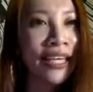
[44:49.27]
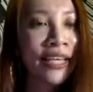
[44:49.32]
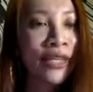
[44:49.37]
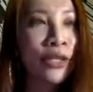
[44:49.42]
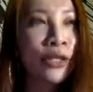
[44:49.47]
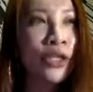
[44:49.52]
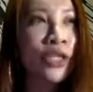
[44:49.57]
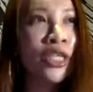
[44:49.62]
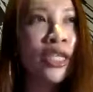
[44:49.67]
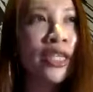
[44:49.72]
you
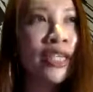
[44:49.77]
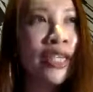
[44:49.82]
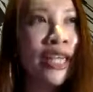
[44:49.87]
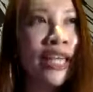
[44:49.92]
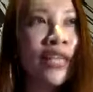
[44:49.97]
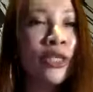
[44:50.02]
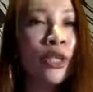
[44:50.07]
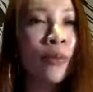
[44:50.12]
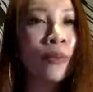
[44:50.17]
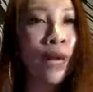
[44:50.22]
shouldn't
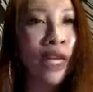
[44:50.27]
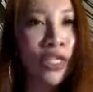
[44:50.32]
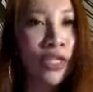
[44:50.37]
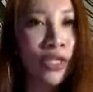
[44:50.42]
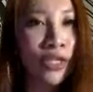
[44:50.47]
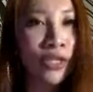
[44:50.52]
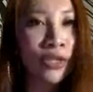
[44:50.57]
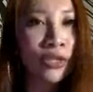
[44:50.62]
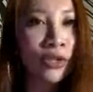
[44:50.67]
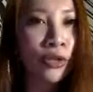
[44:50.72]
think so
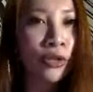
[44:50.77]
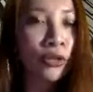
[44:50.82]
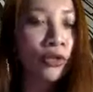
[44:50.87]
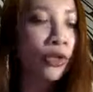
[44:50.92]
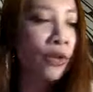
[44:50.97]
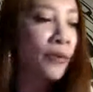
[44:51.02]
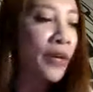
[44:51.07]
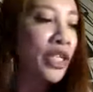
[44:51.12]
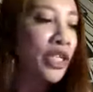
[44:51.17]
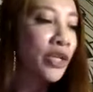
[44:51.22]
much so
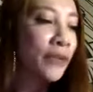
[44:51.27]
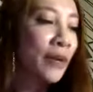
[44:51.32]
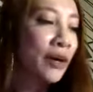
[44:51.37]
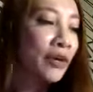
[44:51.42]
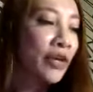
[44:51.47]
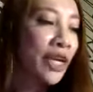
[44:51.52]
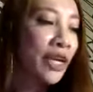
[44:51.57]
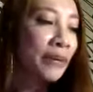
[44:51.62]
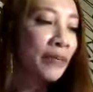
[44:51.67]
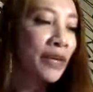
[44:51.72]
so much
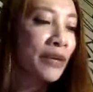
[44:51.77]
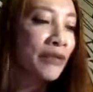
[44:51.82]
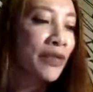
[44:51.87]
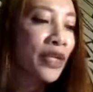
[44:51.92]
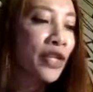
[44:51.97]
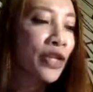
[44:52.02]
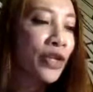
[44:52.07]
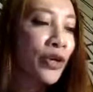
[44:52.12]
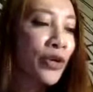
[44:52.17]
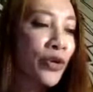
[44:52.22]
about him,
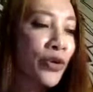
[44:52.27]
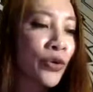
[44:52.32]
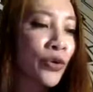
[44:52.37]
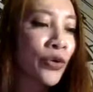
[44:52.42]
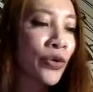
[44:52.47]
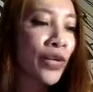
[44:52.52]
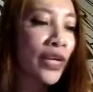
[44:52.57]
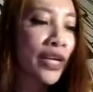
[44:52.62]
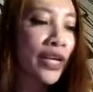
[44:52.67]
even though